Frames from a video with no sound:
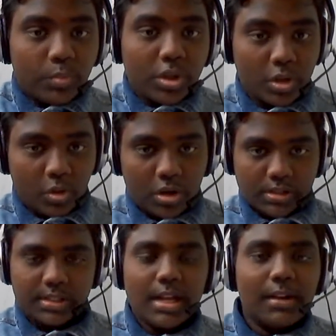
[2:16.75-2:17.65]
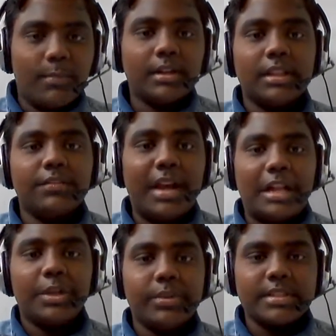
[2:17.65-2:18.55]
logs, but the
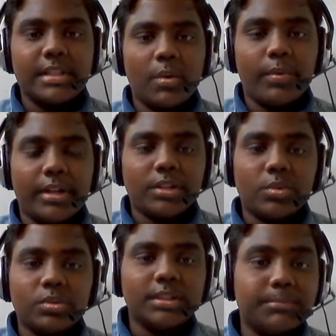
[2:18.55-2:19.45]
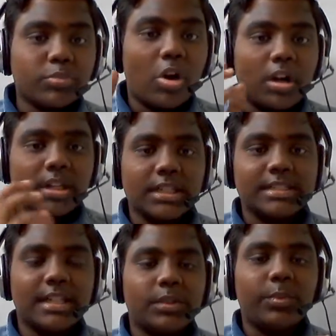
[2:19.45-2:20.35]
value is given to the products
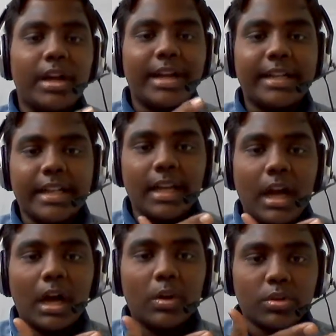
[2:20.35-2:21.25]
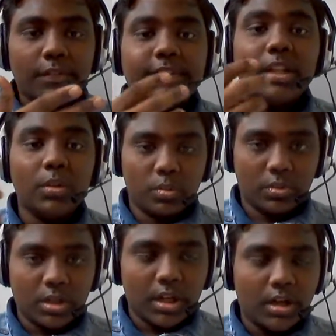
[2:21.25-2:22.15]
that we are getting out of the
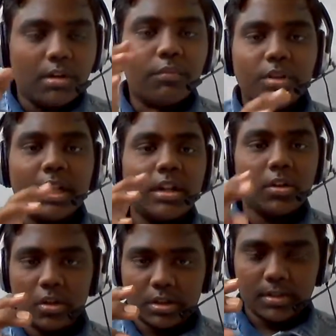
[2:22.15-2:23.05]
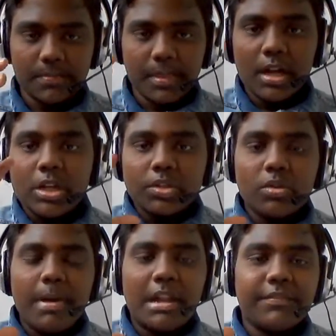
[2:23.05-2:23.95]
wooden log. So
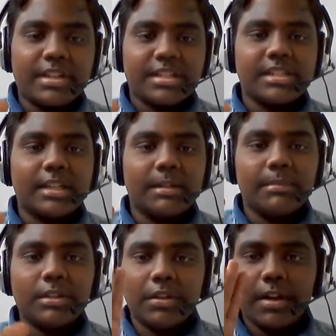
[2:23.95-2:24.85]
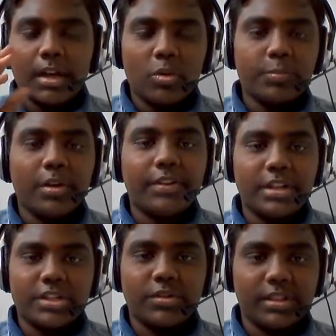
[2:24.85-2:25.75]
manufacturing is nothing but, I hope you have
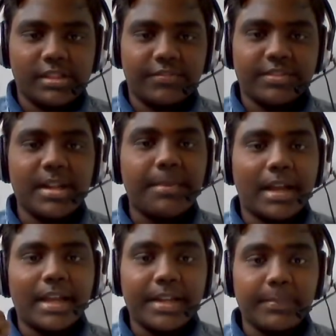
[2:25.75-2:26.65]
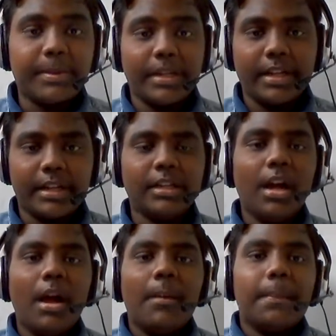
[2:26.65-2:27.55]
understood the definition. I'm again repeating it:
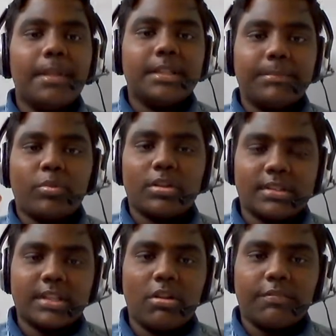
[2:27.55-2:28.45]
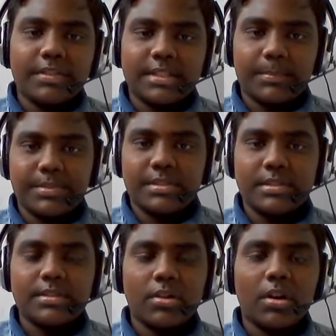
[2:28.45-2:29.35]
the processing of a
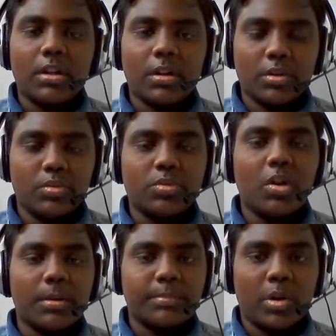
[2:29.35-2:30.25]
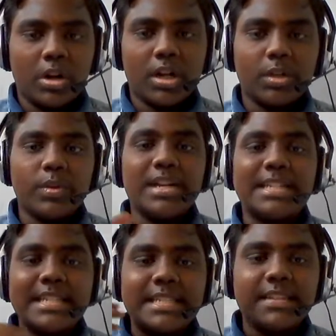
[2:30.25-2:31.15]
substance or a good or a product to
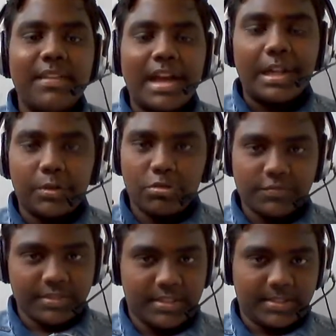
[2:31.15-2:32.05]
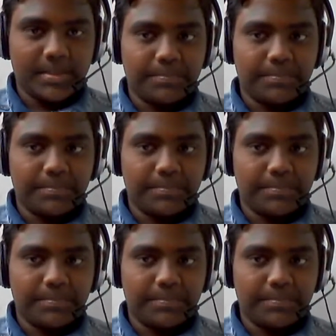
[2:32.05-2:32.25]
increase the value of it.